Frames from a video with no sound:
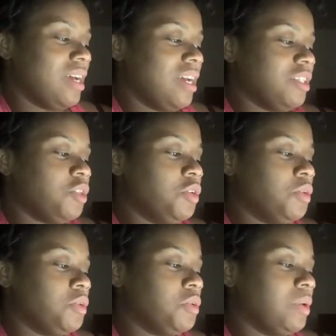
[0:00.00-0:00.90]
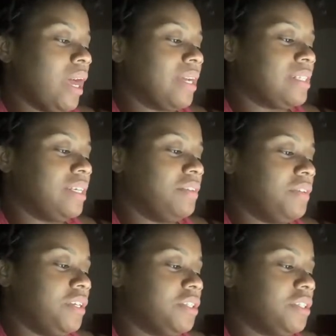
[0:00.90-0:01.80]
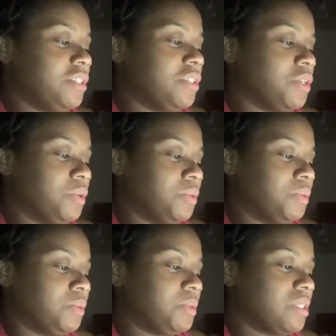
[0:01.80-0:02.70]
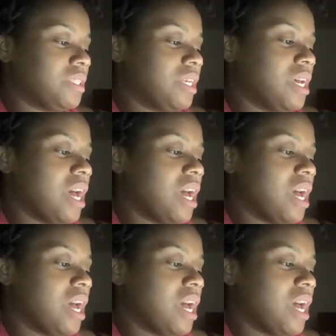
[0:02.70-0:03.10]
Do you like TV shows?